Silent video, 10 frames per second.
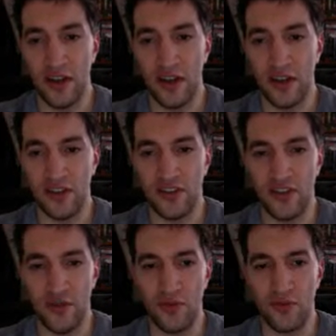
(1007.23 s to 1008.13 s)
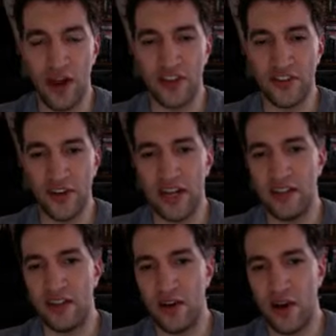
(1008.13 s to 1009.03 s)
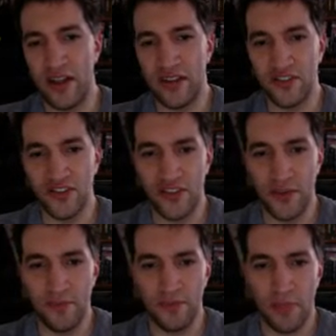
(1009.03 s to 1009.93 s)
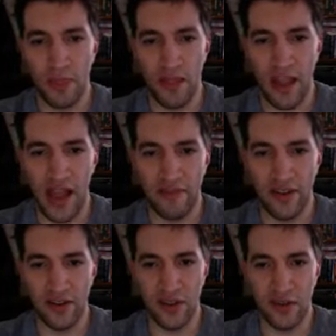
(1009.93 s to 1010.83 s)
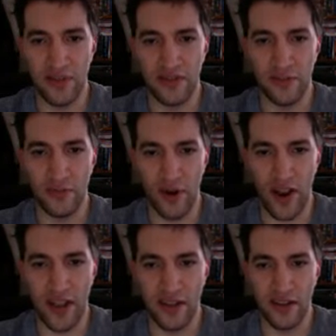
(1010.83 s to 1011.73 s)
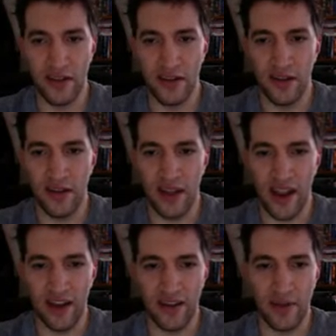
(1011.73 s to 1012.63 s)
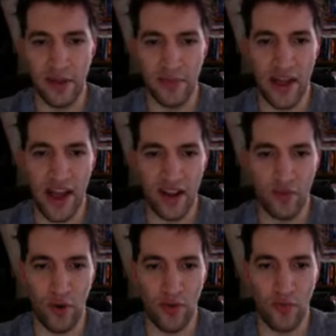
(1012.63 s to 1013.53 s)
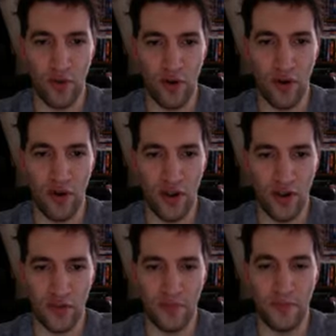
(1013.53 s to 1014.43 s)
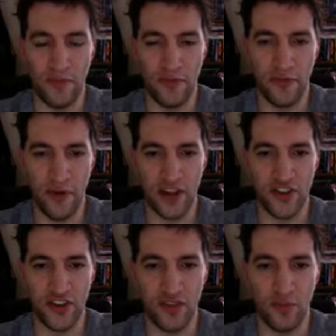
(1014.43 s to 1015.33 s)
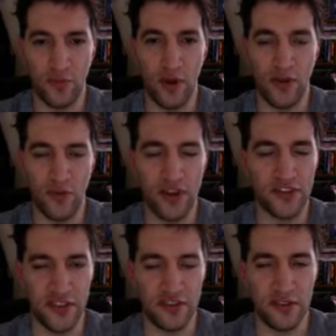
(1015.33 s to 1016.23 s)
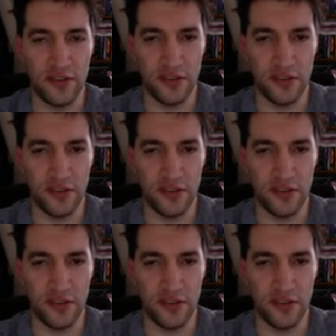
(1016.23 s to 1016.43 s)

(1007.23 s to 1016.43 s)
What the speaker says: to the roster and the audience having a little bit of a break and coming back when we're all fresh and well rested.